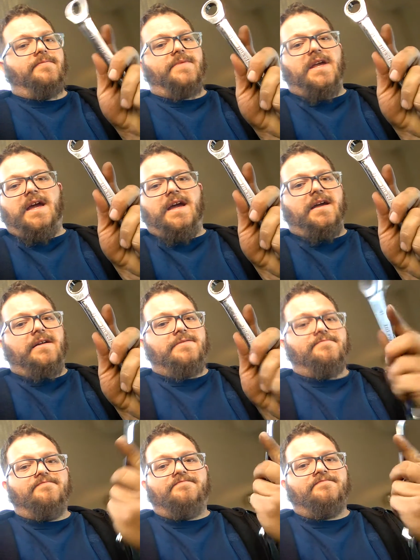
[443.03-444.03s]
and
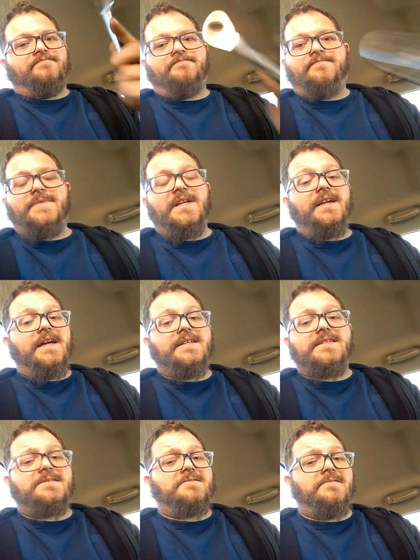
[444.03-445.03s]

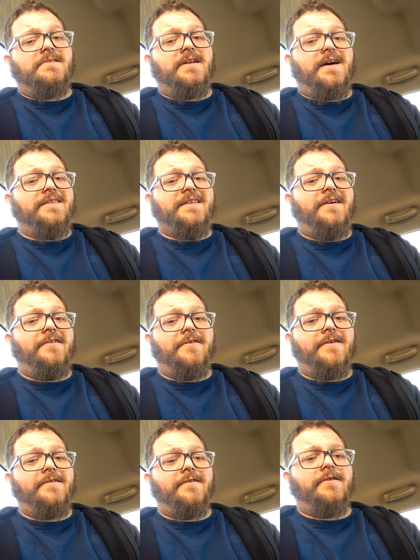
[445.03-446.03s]
it's not that
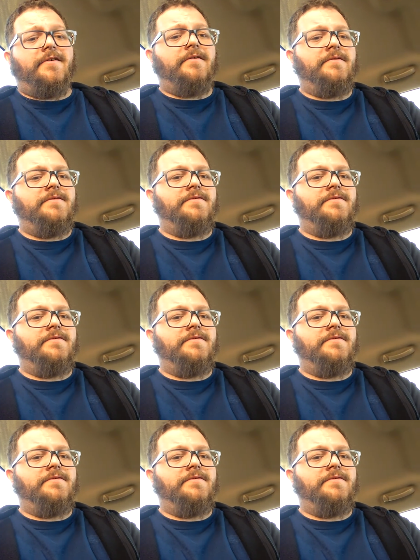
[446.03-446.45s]
hard at all.